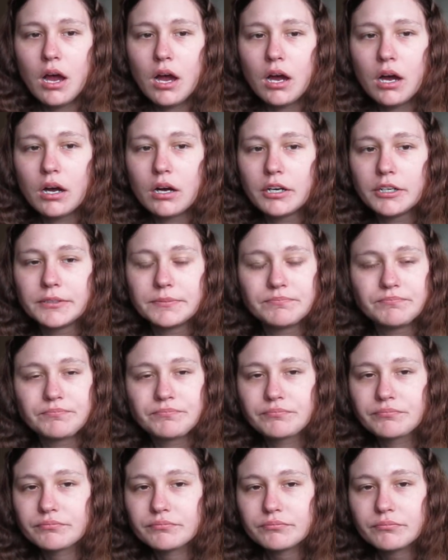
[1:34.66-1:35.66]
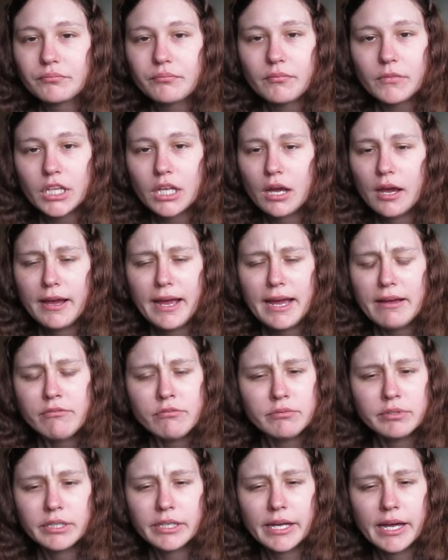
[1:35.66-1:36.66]
I haven't
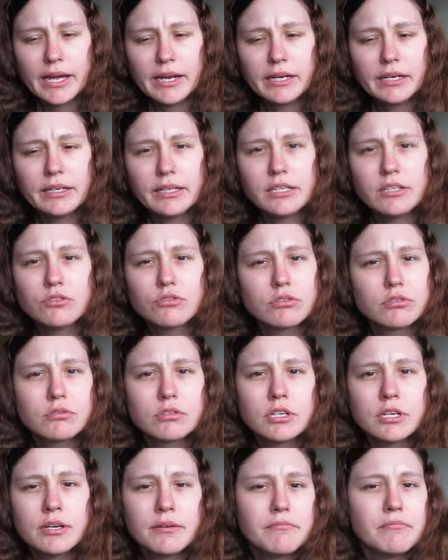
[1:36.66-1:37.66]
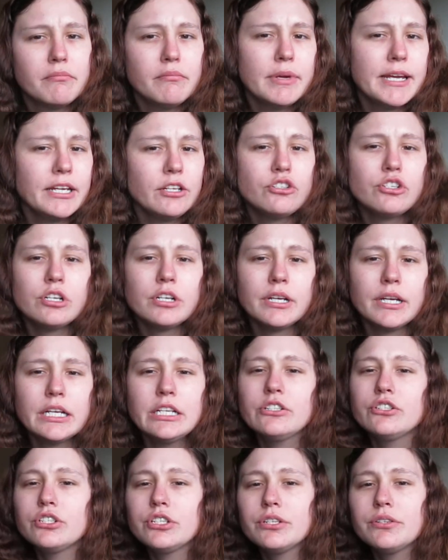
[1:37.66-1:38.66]
really had any major
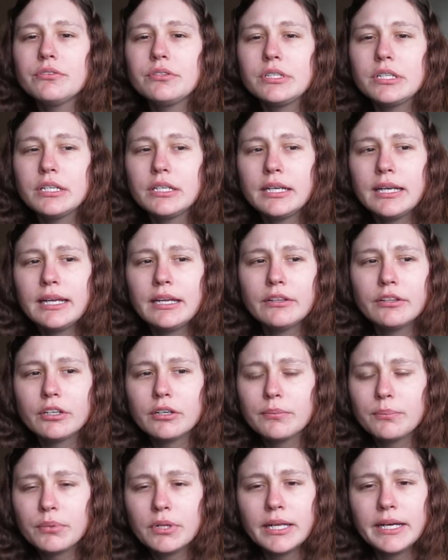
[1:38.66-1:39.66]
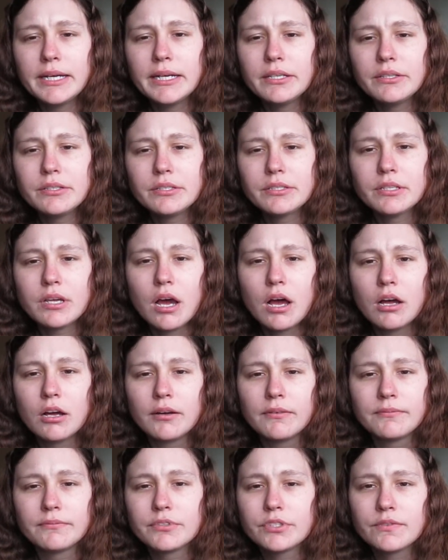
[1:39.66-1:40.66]
issues at either place
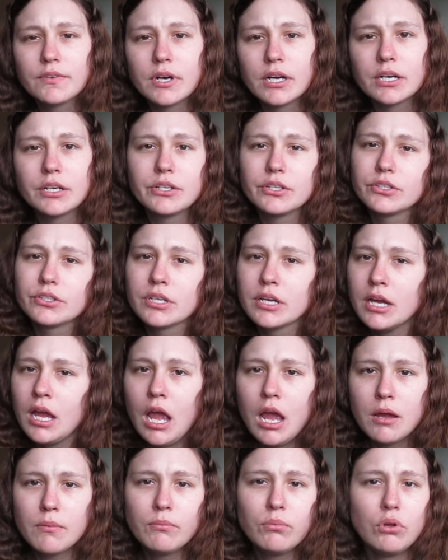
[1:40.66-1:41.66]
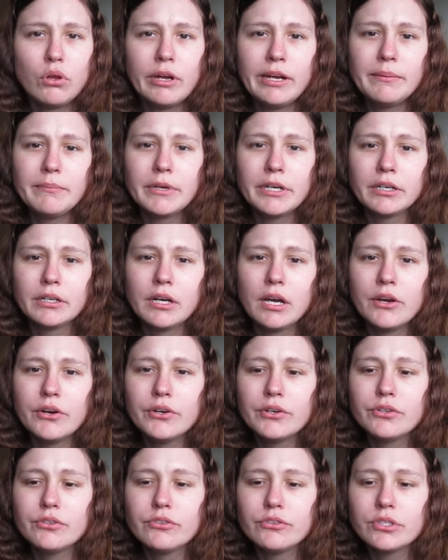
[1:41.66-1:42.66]
as far as employment
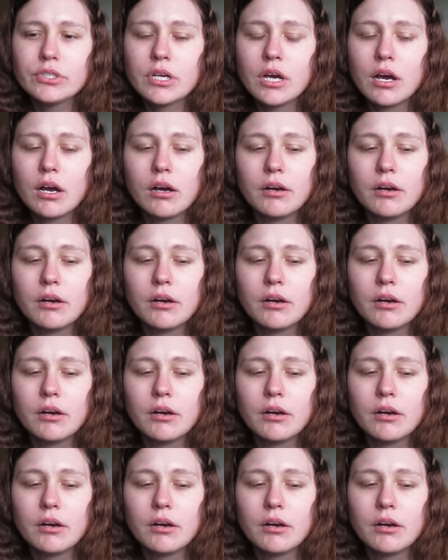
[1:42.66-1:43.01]
goes.